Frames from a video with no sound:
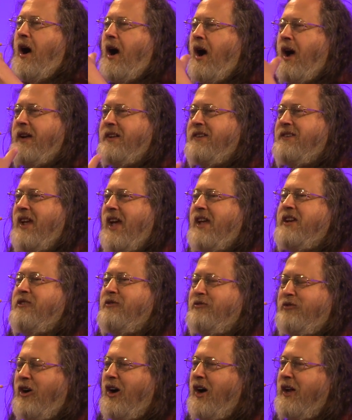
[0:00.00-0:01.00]

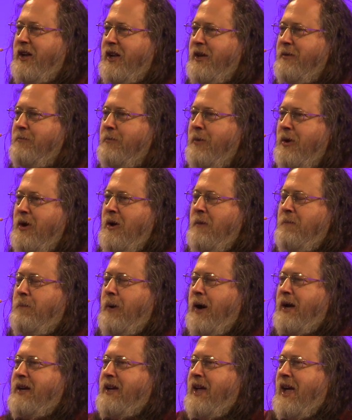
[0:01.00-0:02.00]
identified him
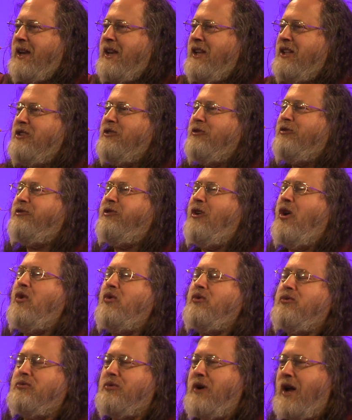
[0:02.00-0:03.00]
by getting the
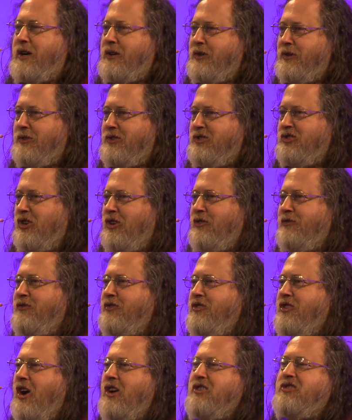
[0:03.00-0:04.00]
phone records
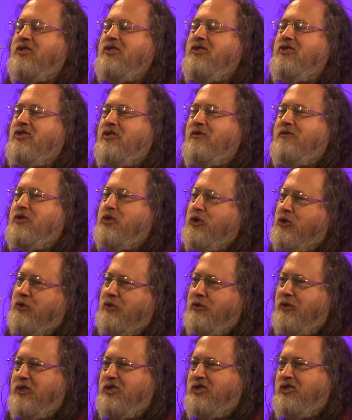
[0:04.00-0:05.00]
of dozens of
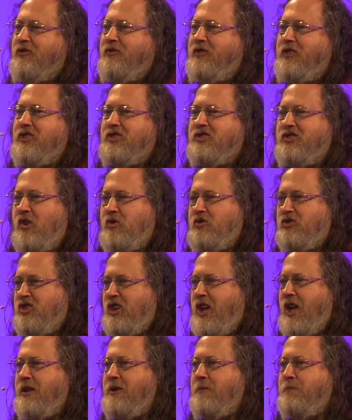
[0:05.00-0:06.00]
journalists of the
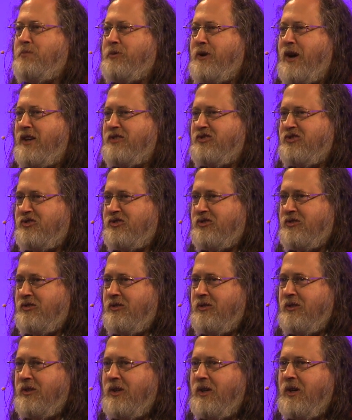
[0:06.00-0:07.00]
Associated Press.
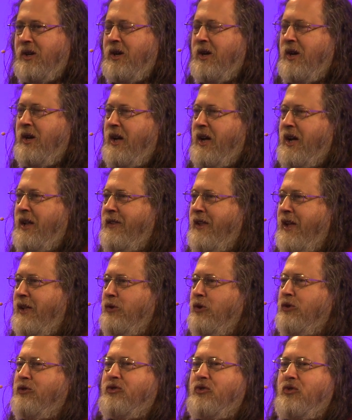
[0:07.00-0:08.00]
And they
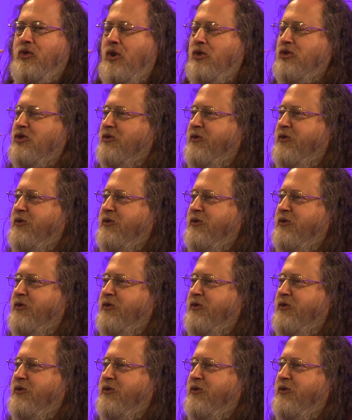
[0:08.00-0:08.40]
looked through those